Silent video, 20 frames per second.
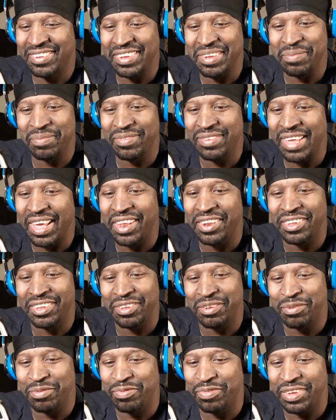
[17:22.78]
I'm telling
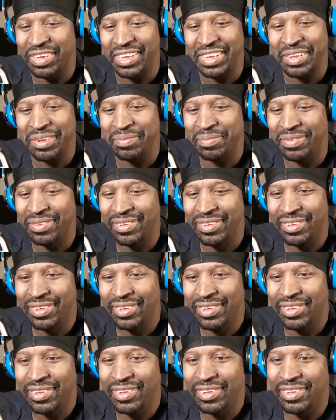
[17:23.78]
you, fam,
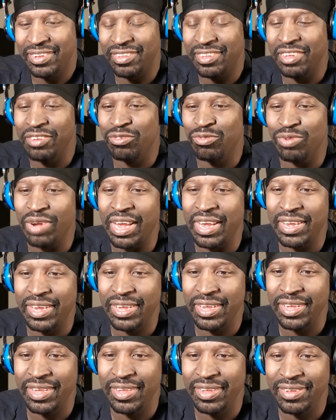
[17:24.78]
this right
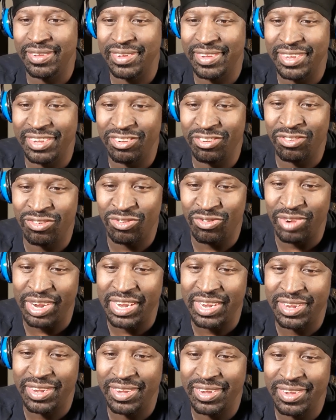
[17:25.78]
here is
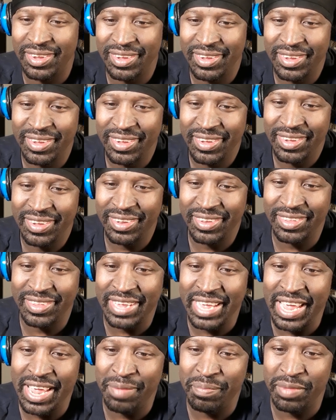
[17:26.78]
straight
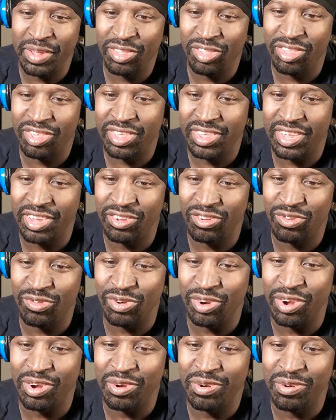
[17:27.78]
damage
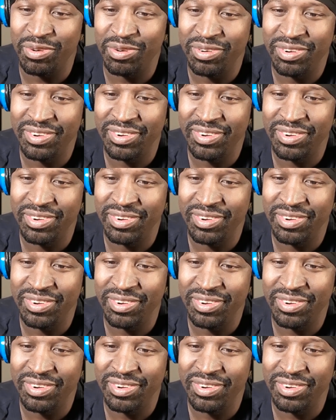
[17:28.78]
control.